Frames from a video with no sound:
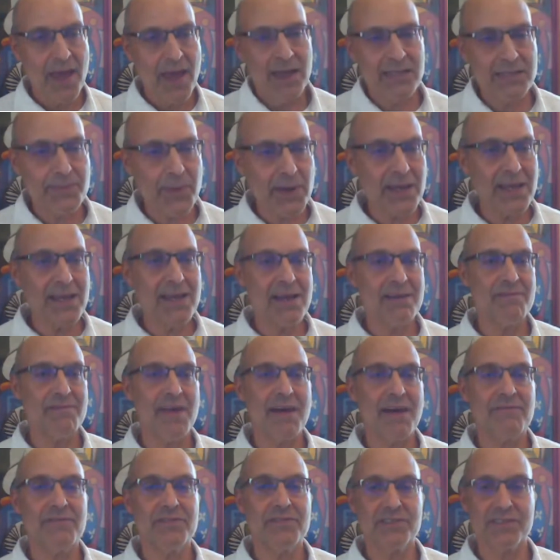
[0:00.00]
And speaking of
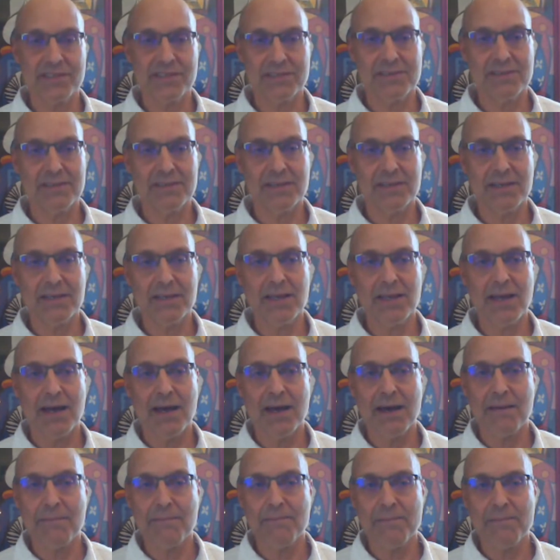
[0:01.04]
that facility,
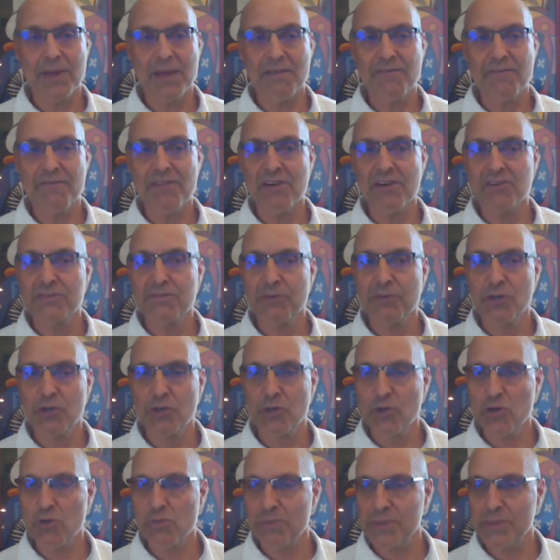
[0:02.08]
if there's
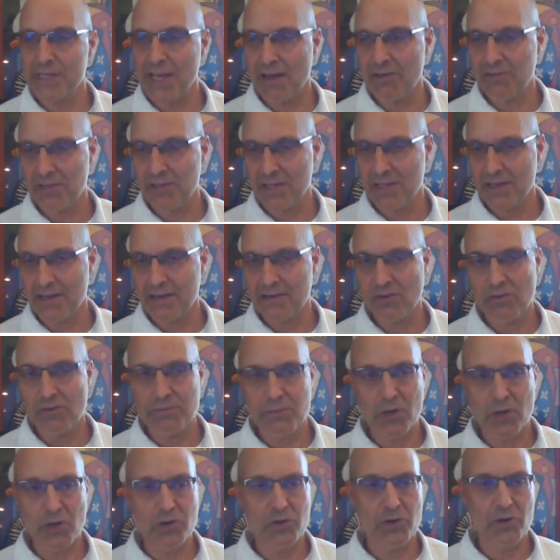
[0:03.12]
groups out there or
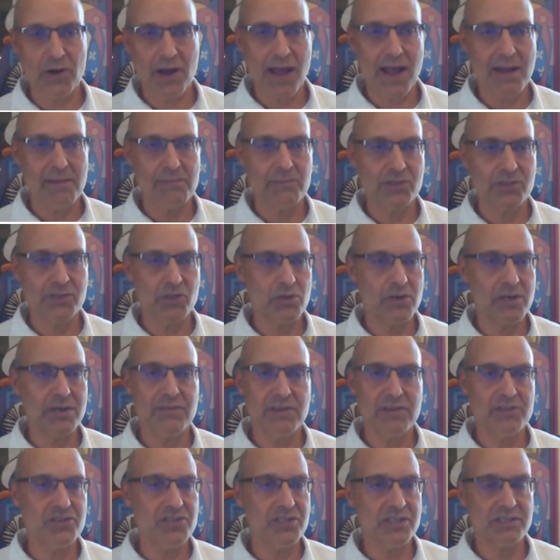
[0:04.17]
programs or
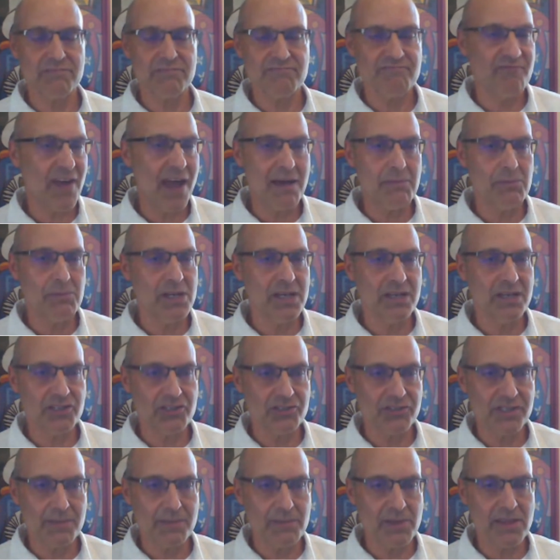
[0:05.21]
even just families or
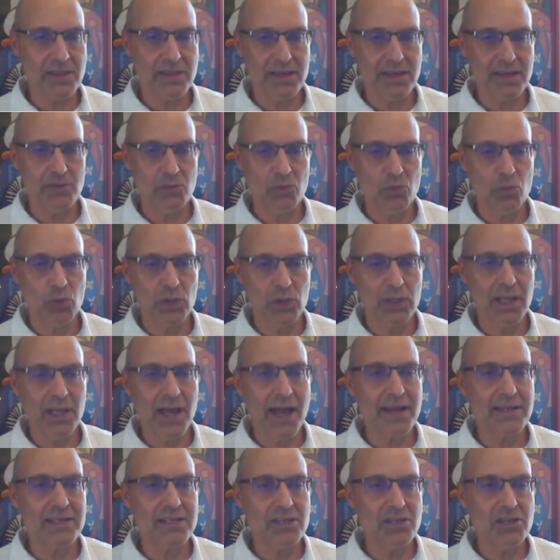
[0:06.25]
something that would like
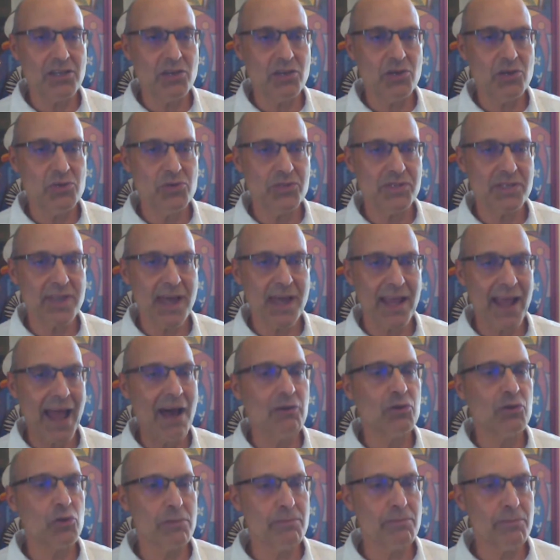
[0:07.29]
to use that
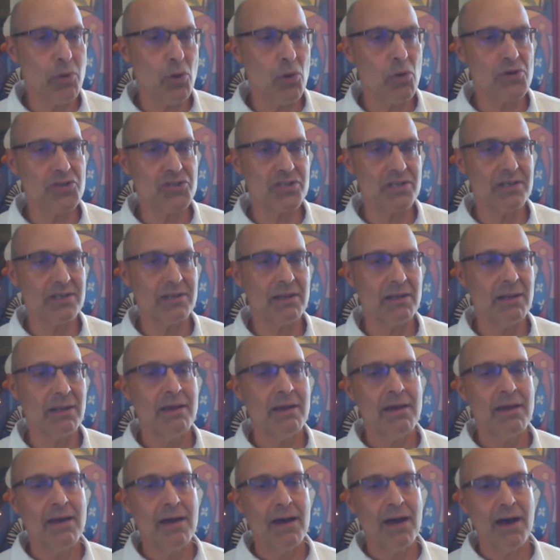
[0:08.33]
outdoor portion
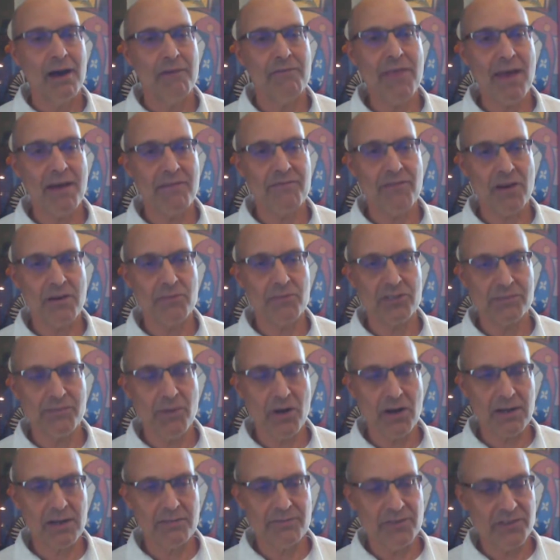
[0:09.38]
of that Farmers
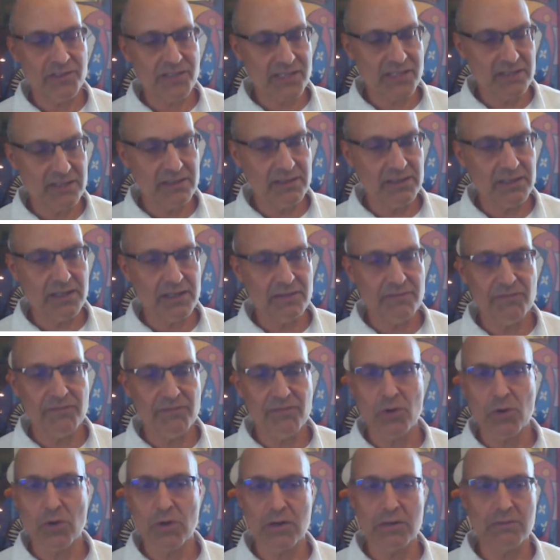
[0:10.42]
Market facility
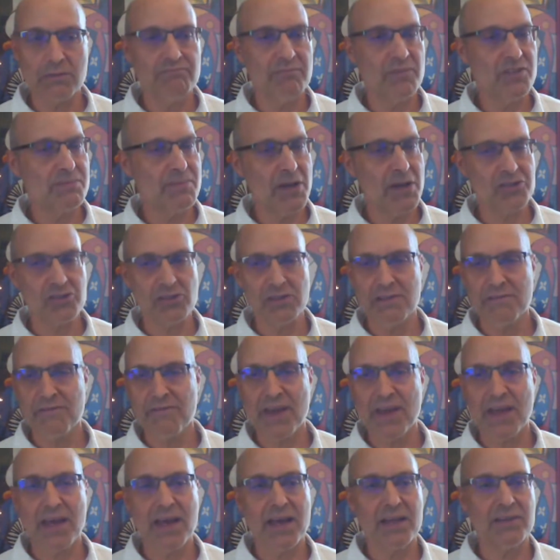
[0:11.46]
for special
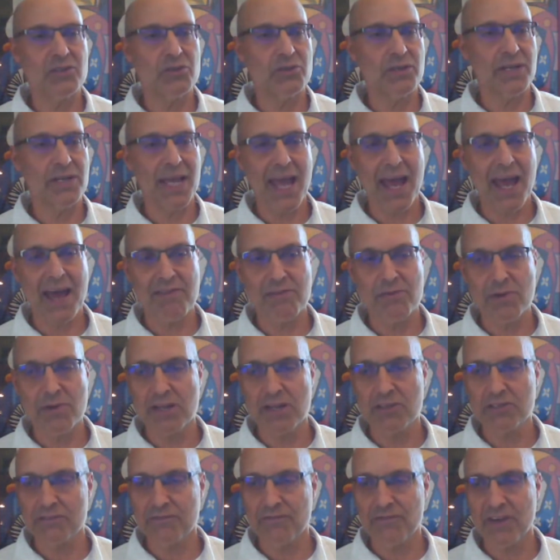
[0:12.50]
event or gatherings
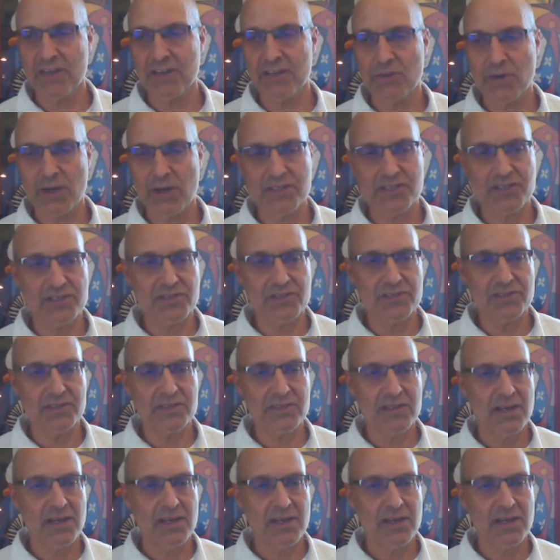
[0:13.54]
or fundraisers,